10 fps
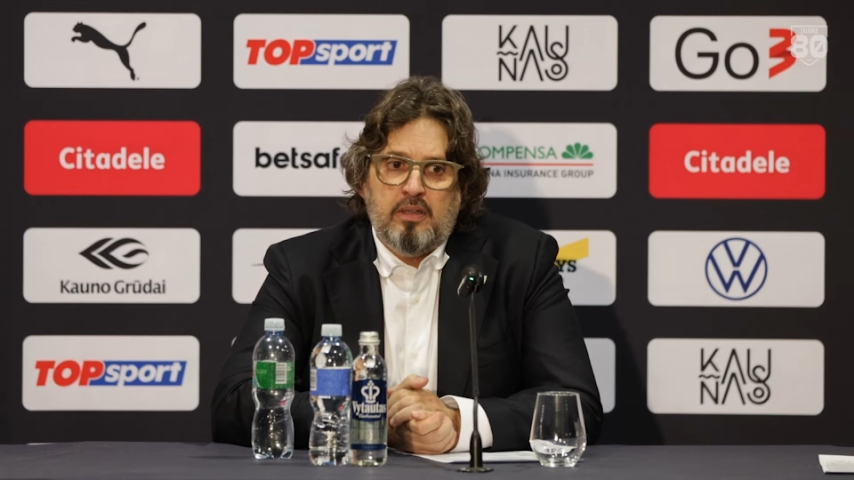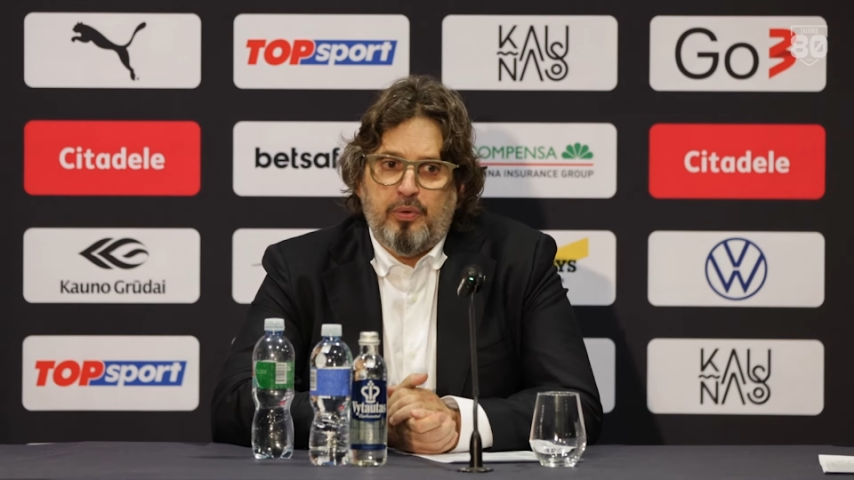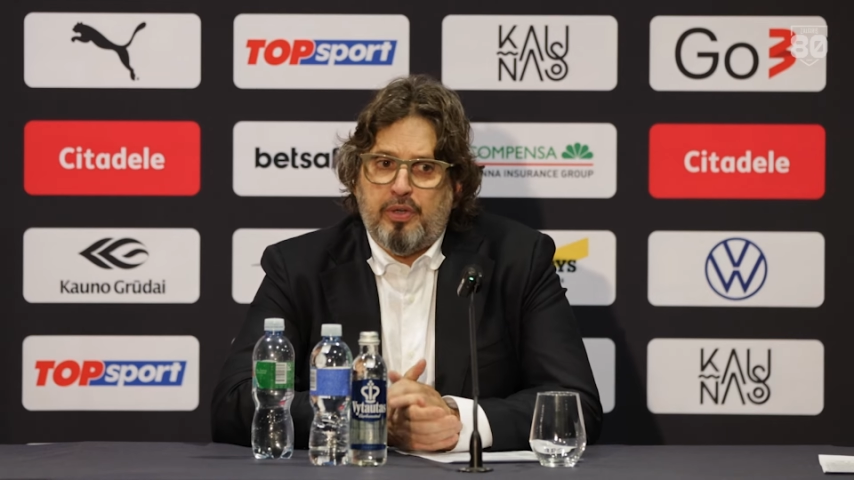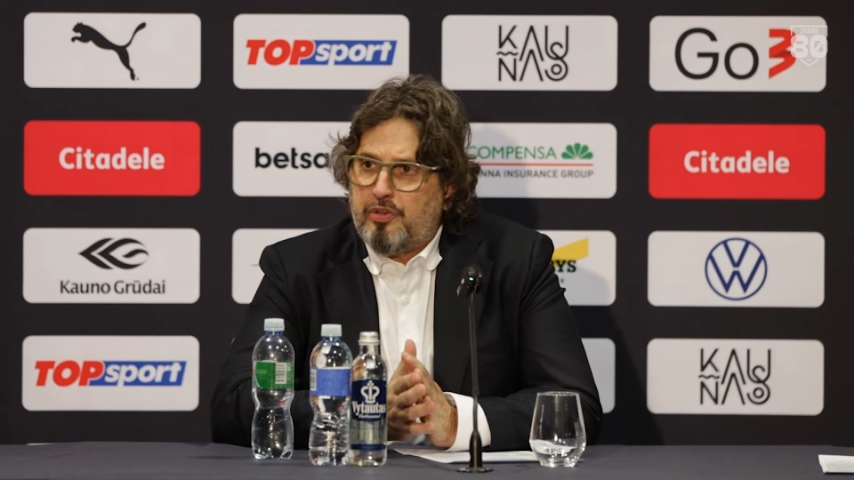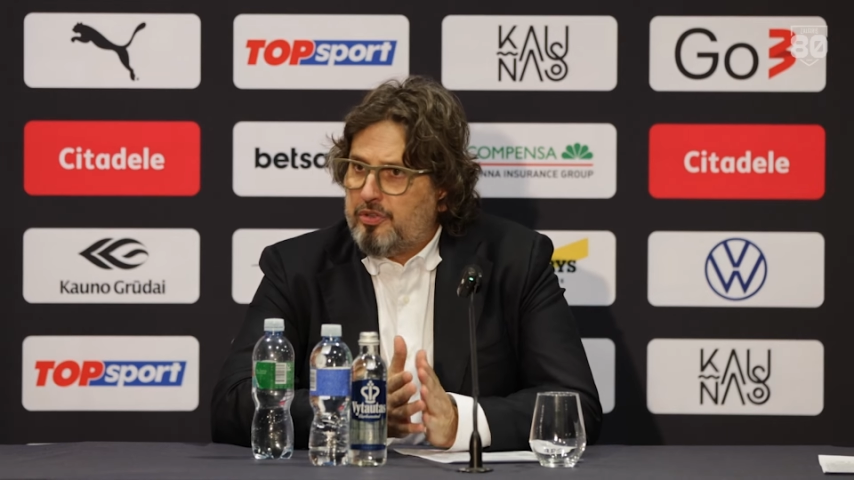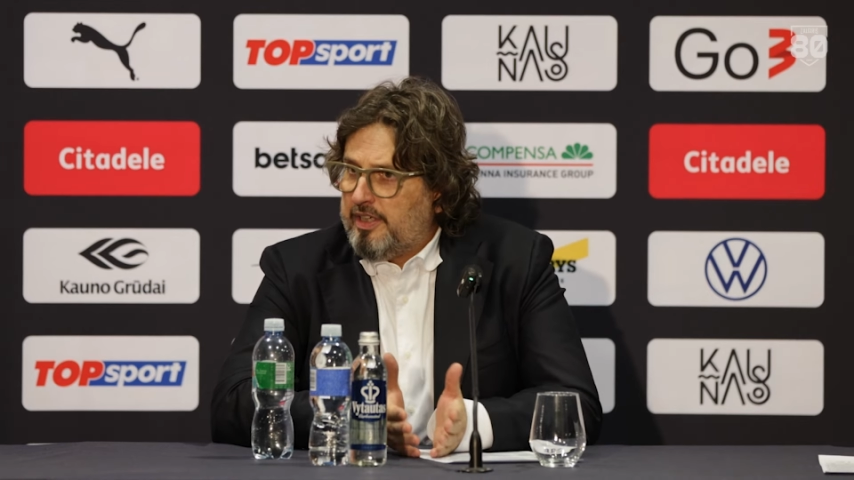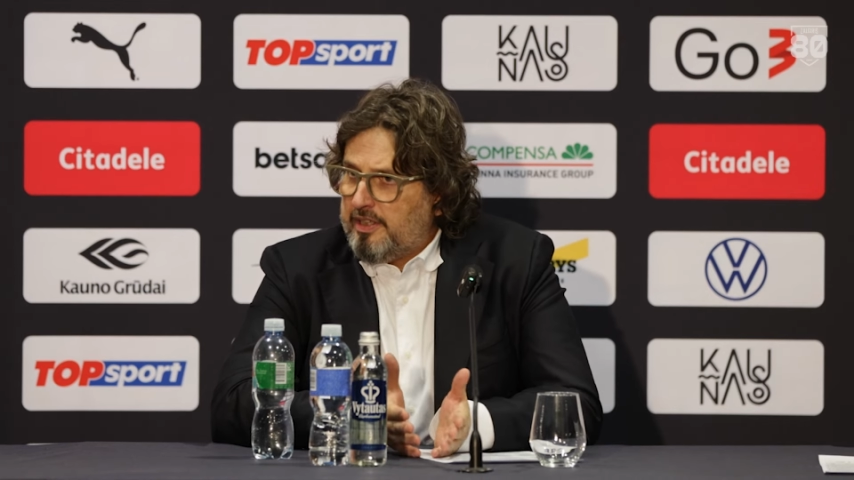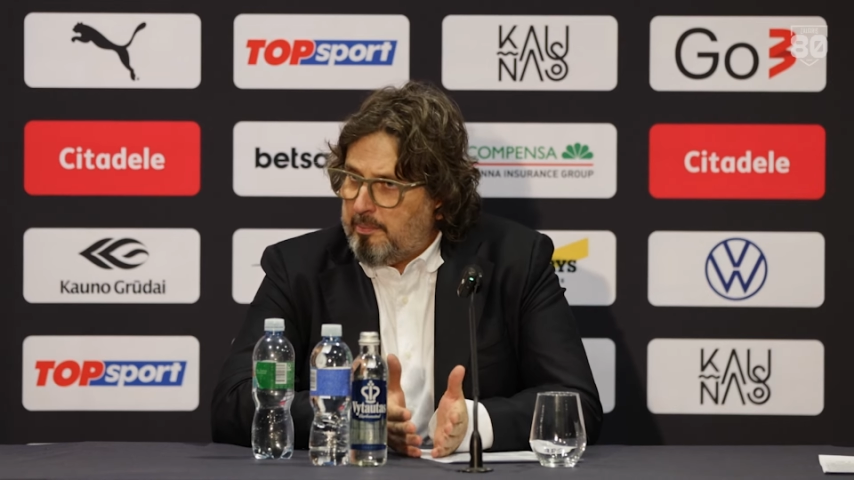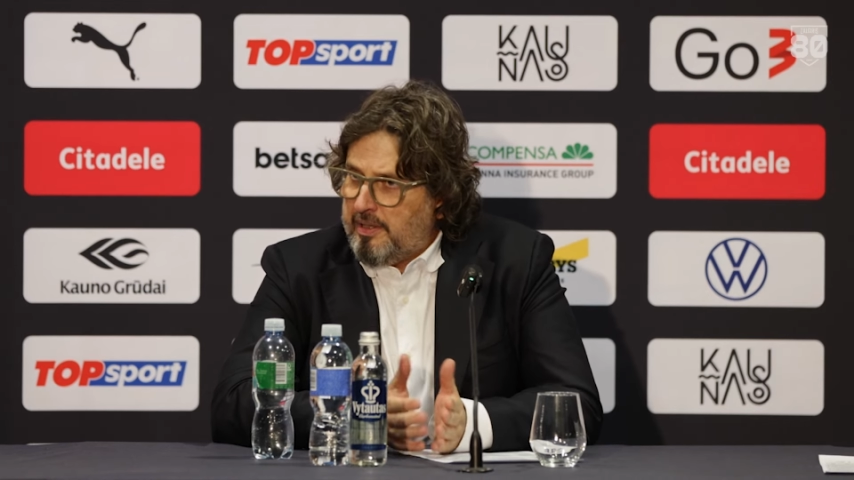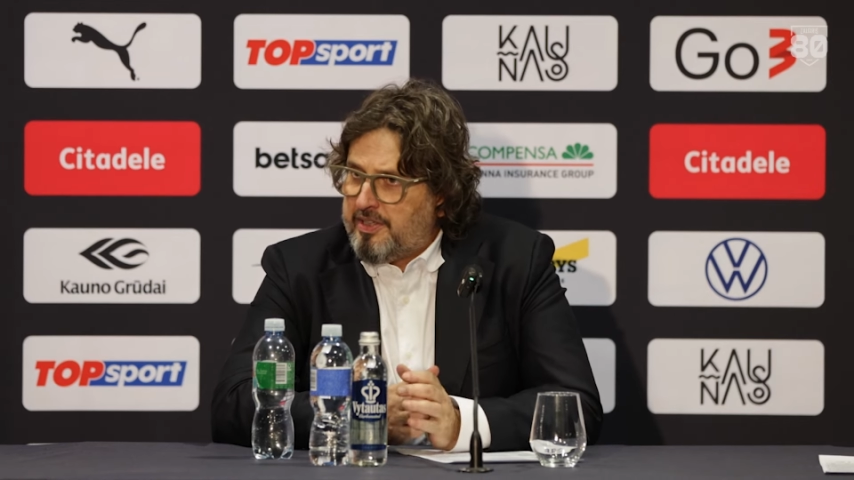You can
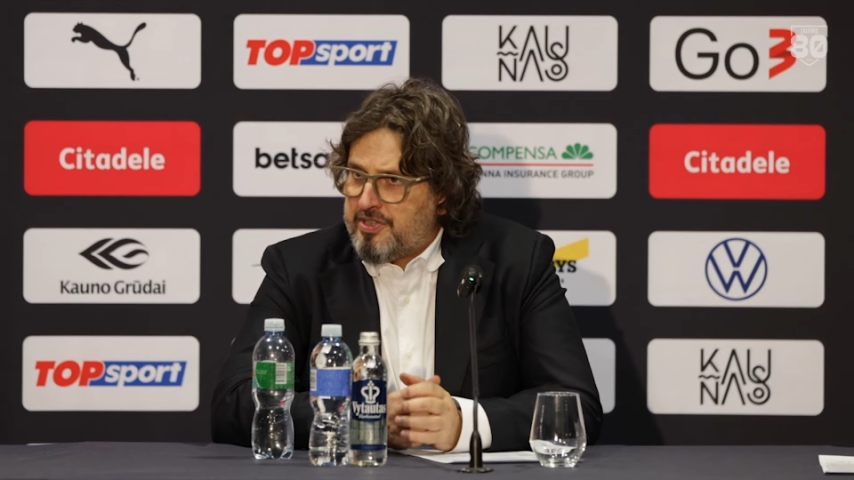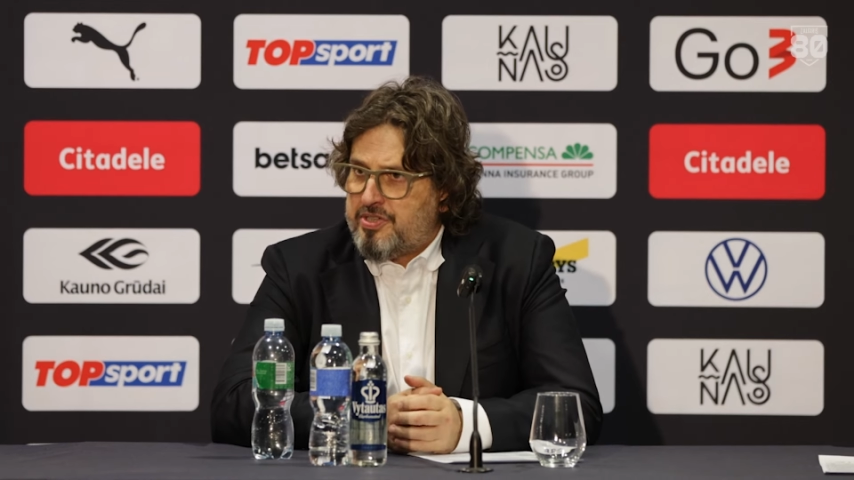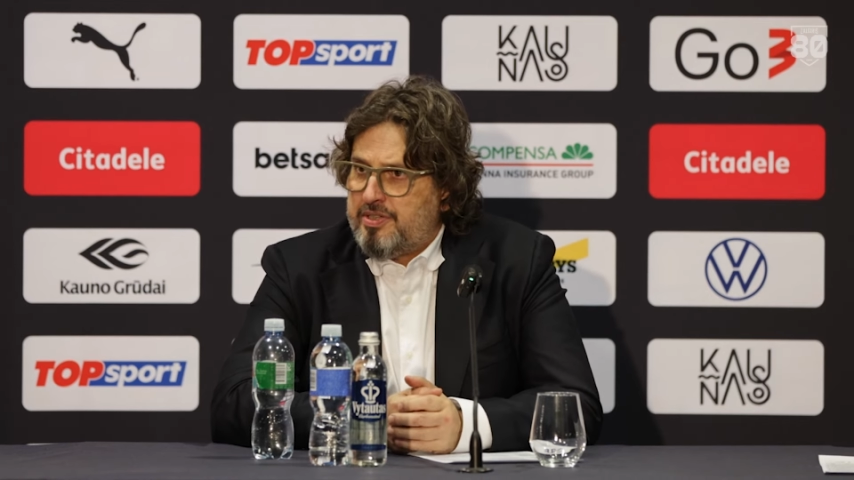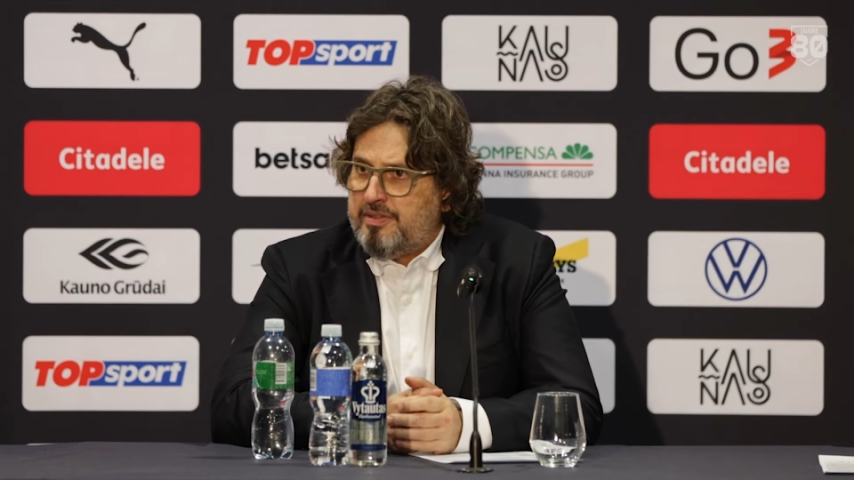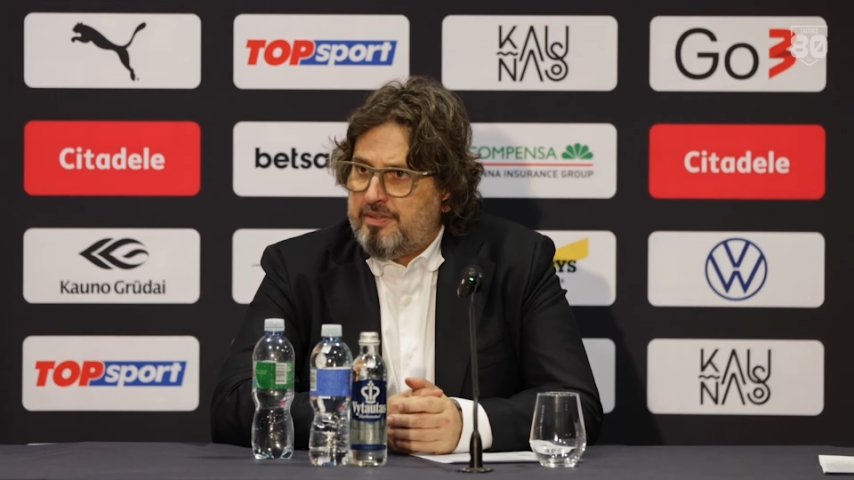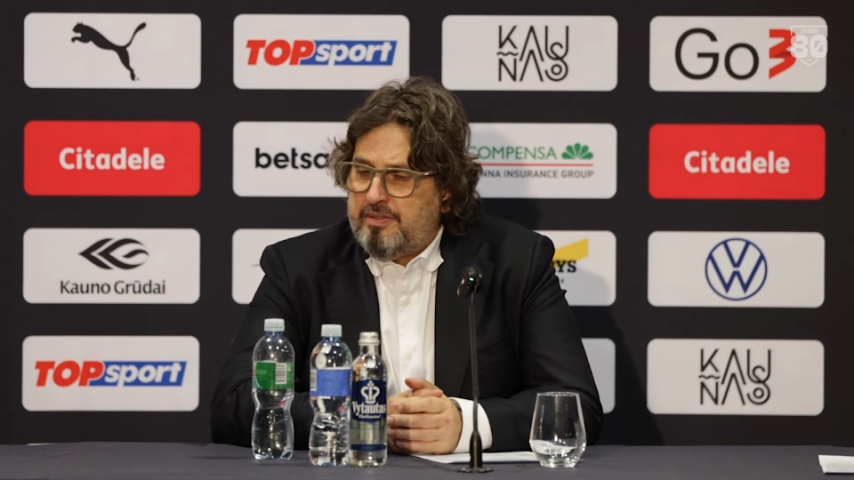rotate the players.